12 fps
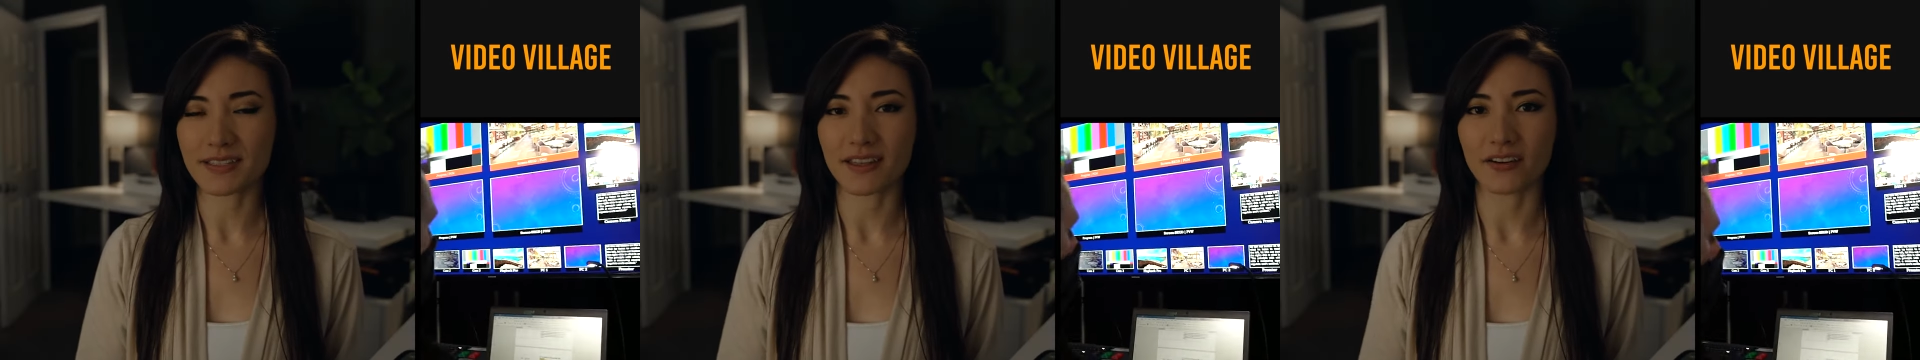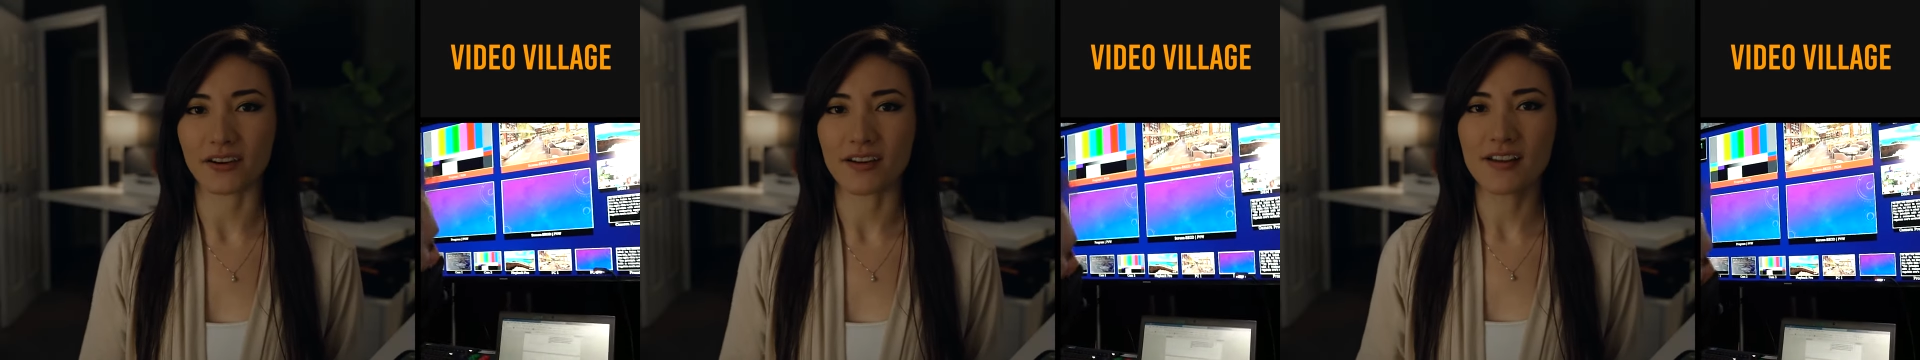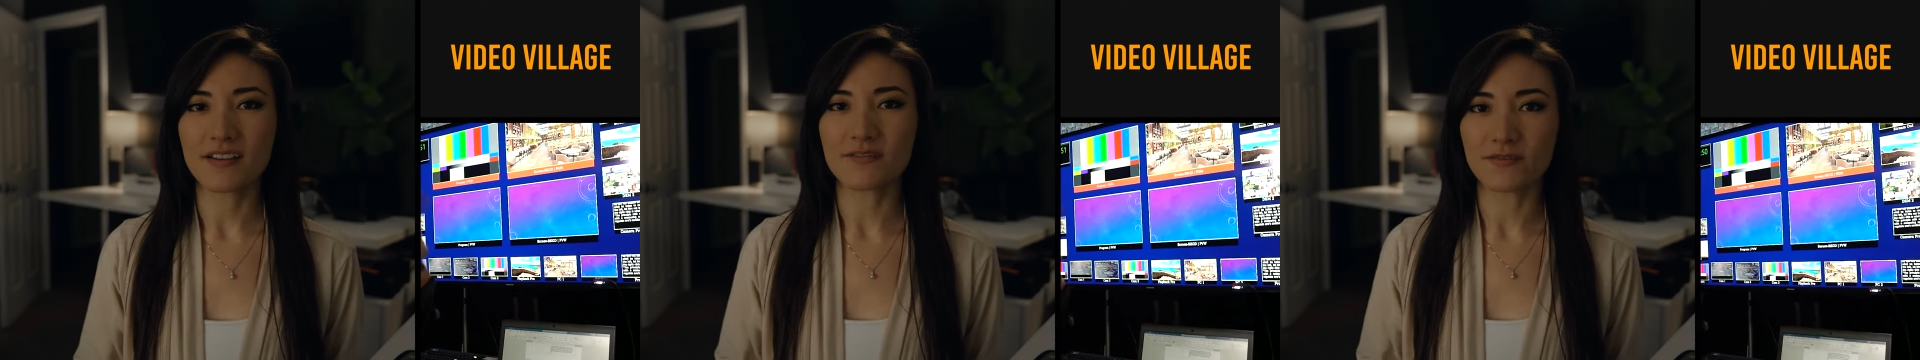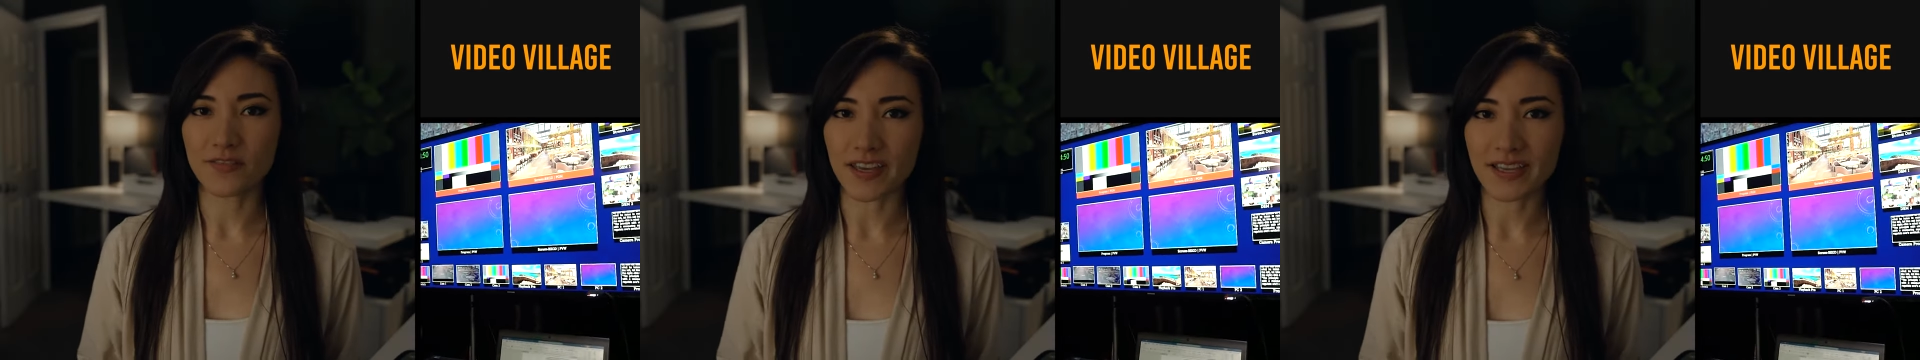that are
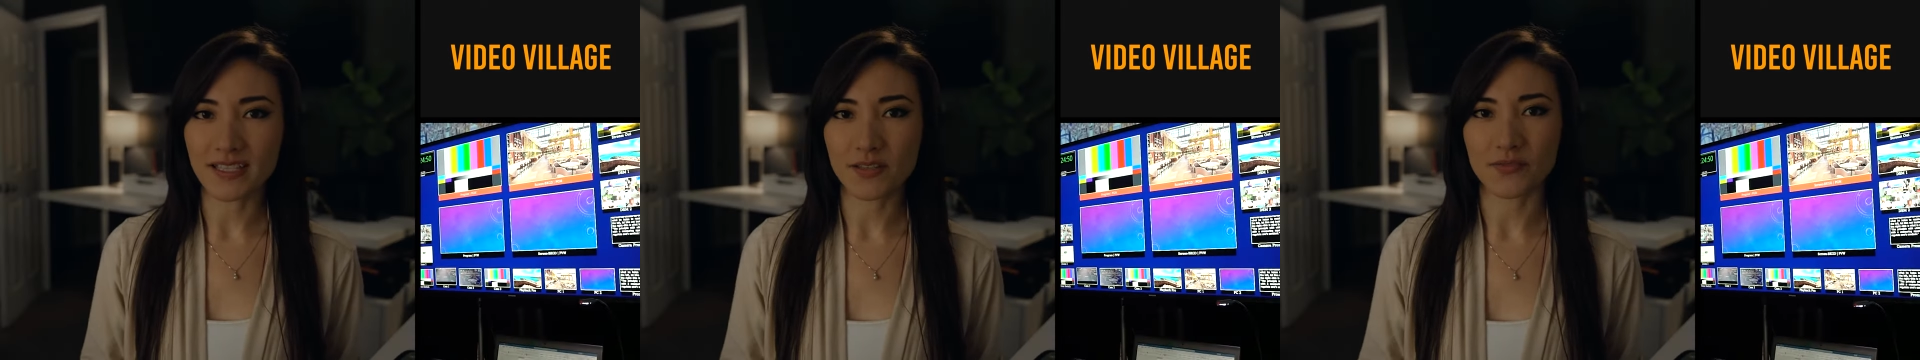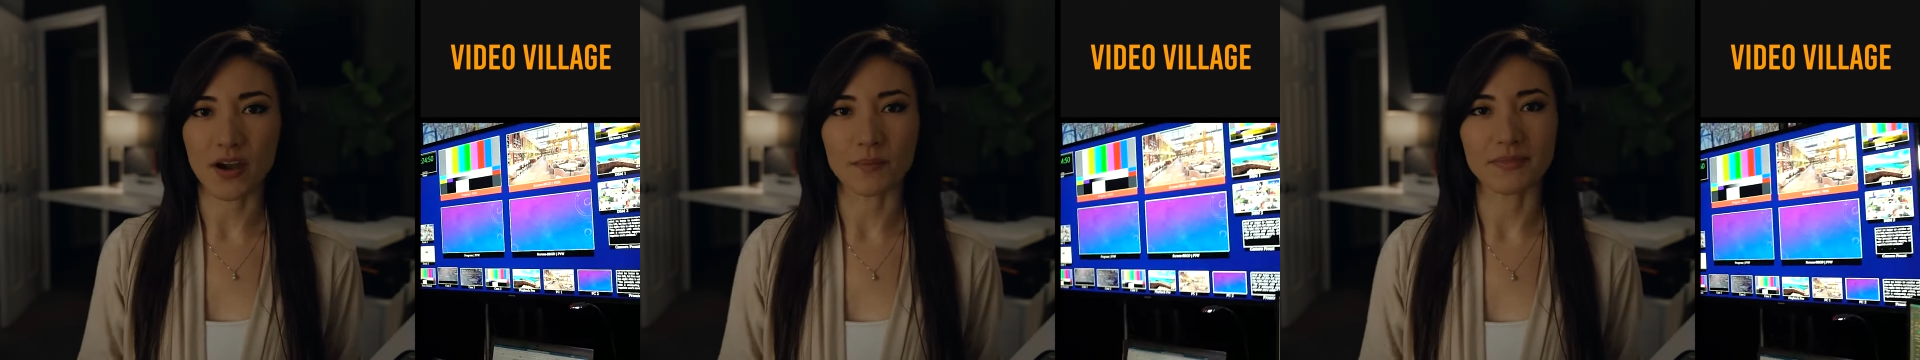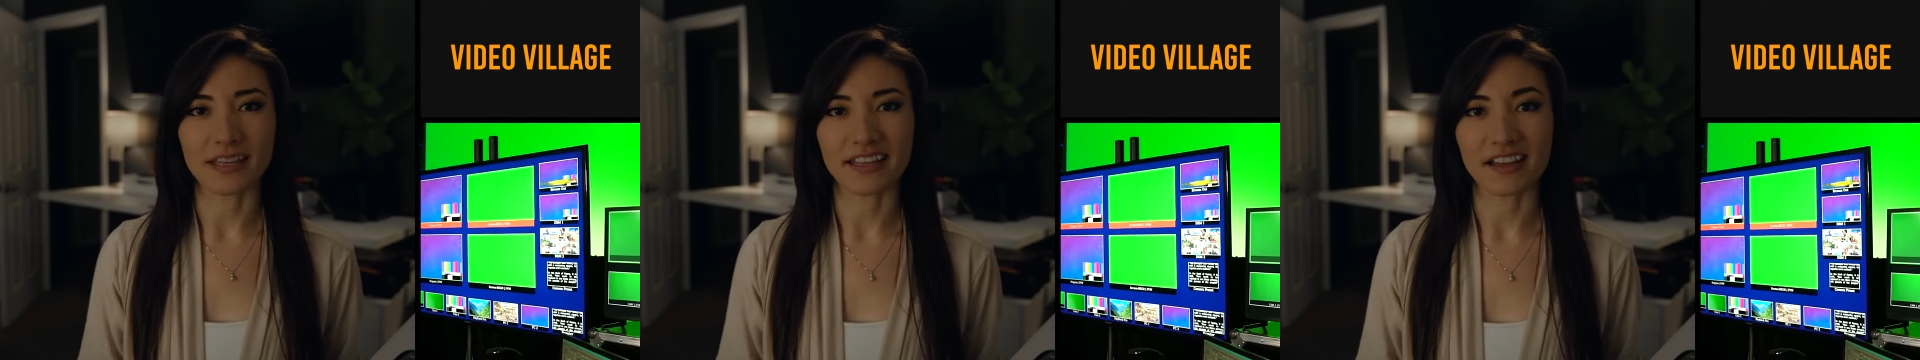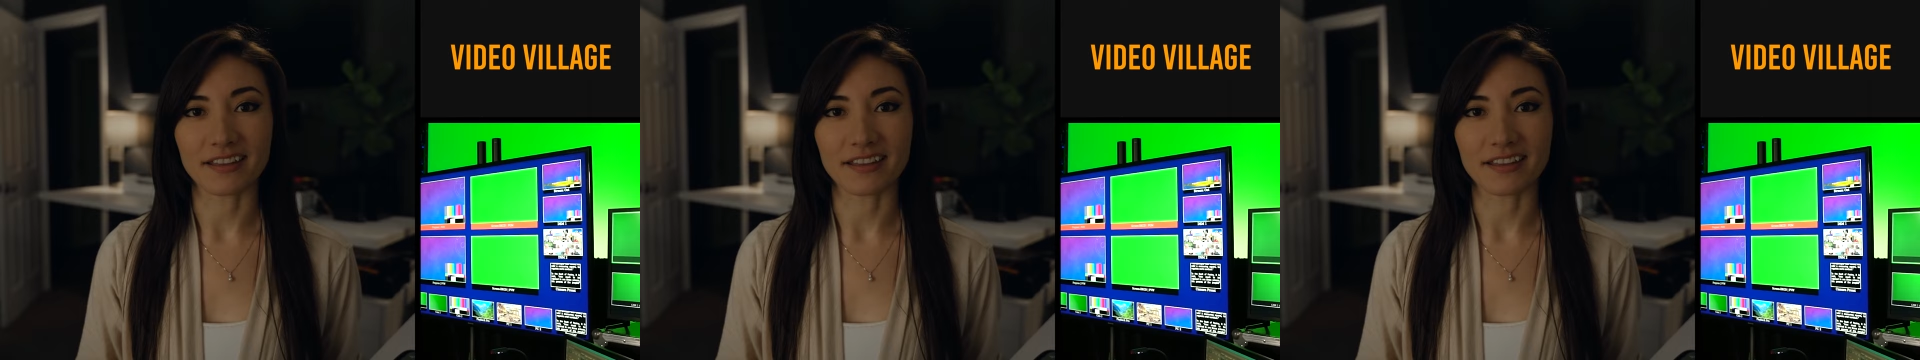feeds from the,